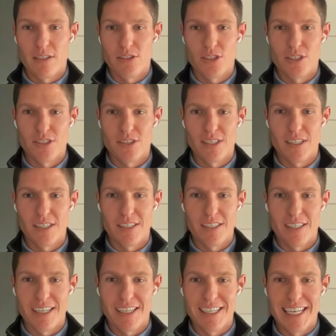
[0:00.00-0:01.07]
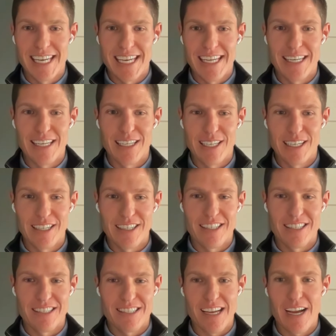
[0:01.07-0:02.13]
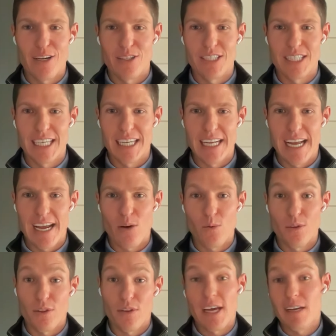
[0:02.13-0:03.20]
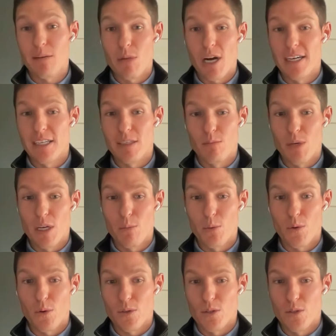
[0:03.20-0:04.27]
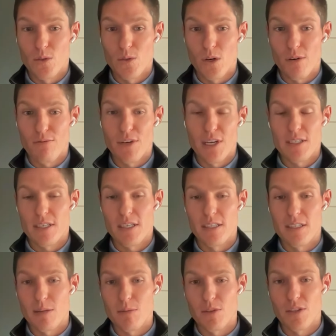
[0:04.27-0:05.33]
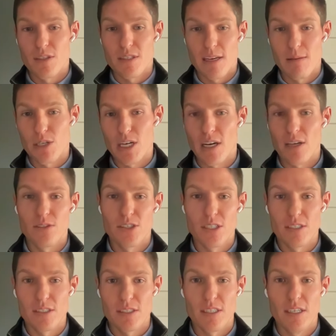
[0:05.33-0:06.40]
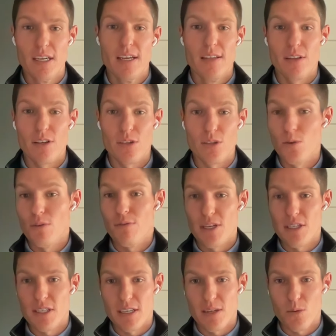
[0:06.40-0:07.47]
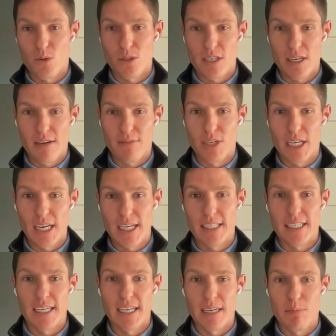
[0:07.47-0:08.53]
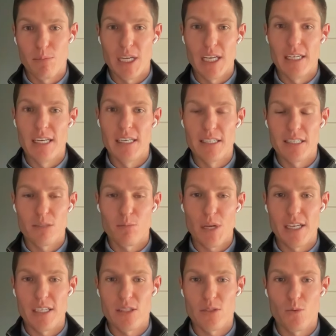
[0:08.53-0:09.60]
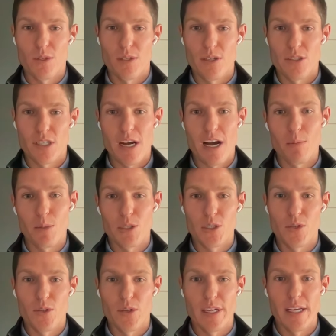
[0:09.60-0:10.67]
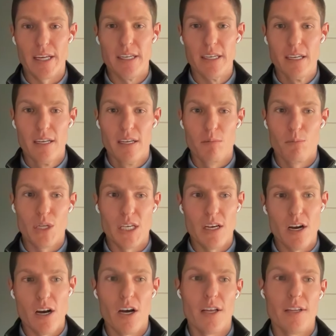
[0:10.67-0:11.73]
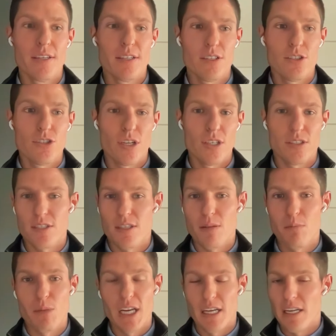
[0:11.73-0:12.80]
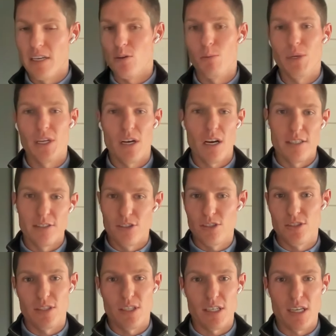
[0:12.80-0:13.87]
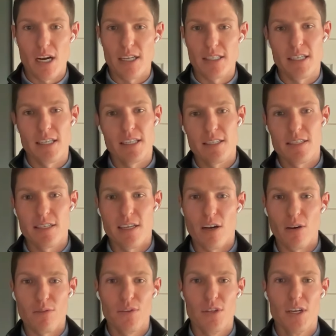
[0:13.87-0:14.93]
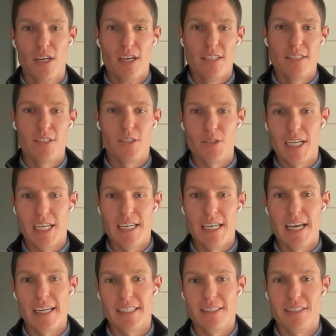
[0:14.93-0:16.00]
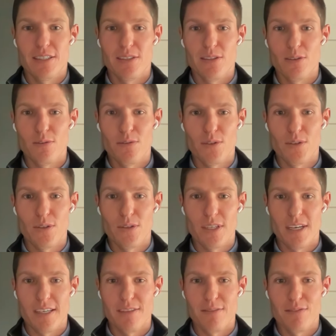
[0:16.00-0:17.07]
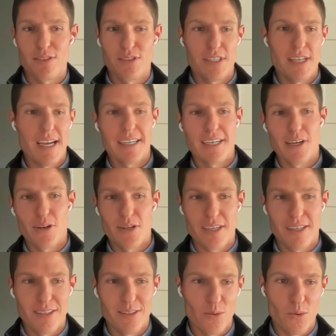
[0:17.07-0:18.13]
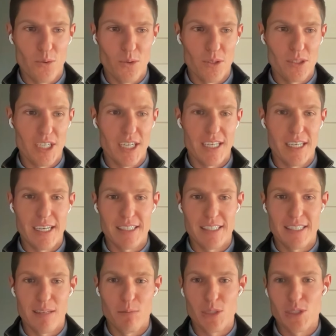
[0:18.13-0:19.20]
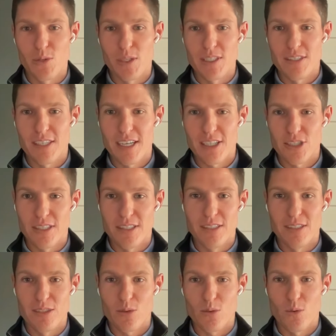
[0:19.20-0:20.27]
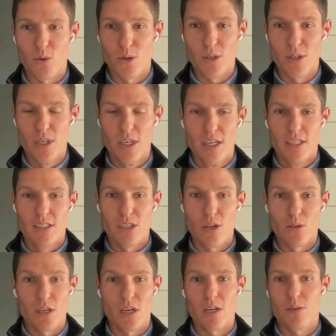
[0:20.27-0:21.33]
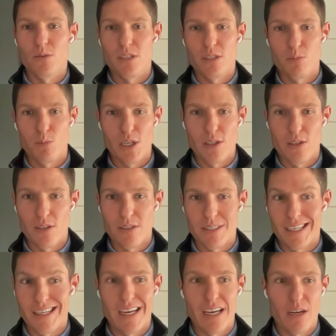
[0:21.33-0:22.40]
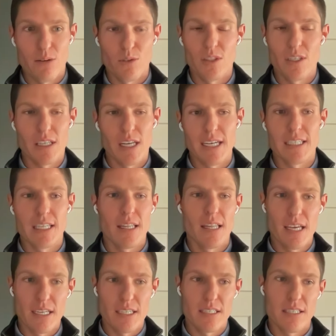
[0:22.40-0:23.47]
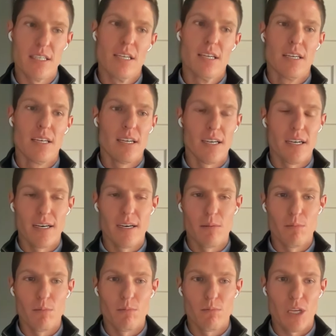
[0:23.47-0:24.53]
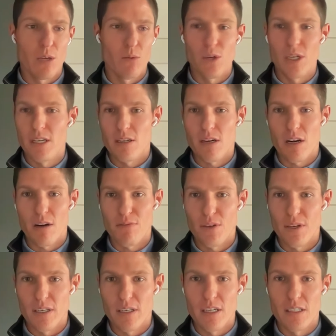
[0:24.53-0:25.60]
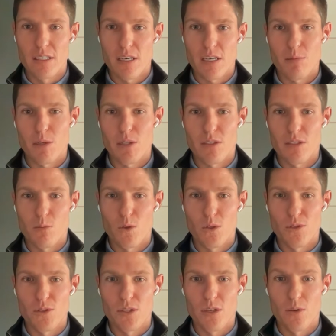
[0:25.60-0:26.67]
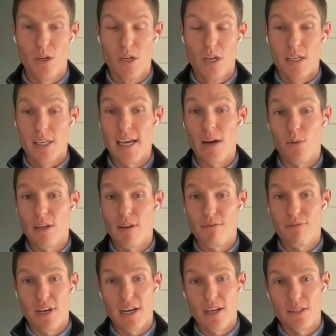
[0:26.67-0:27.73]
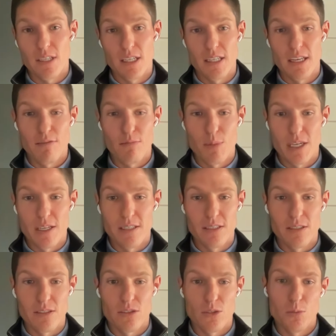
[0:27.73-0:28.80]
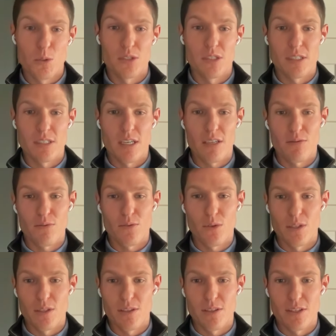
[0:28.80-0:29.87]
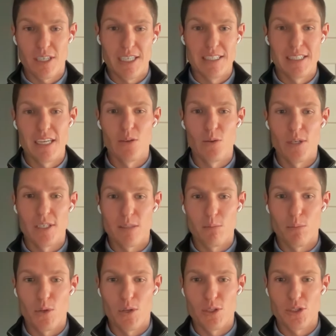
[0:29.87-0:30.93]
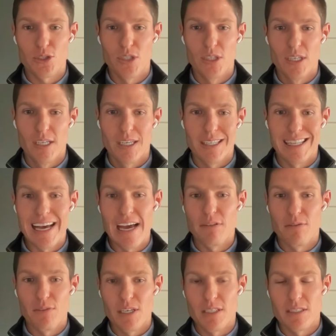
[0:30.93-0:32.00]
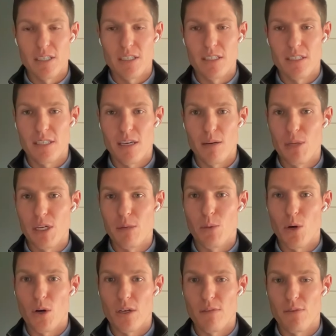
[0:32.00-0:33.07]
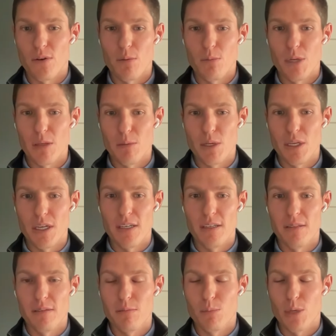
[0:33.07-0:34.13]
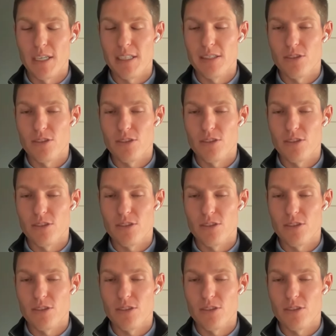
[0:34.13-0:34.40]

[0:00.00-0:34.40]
there's just a need and the desire to get out with like-minded people who are facing some of the same challenges that you are facing at work every day, and being in a space where there's an opportunity beyond just the meeting or beyond just the content itself to connect over kind of the snack area or to connect in between sessions or to go talk with the speaker and say, hey, I really liked this, can we get coffee and talk about this more? So yeah, we have found that they've been super successful and are continuing to push live events as a big part of our B2B branding